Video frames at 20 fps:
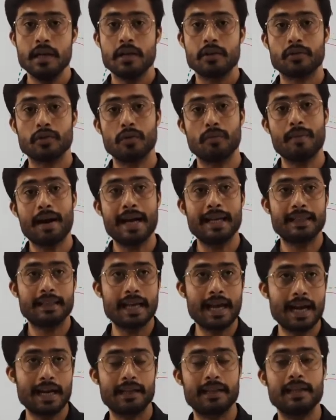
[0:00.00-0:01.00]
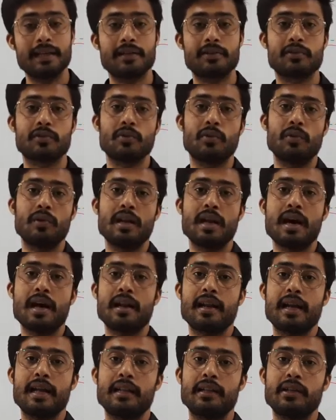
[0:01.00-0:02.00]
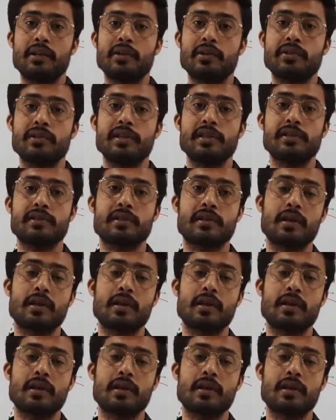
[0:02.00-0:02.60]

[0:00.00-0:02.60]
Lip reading: So by that solar energy is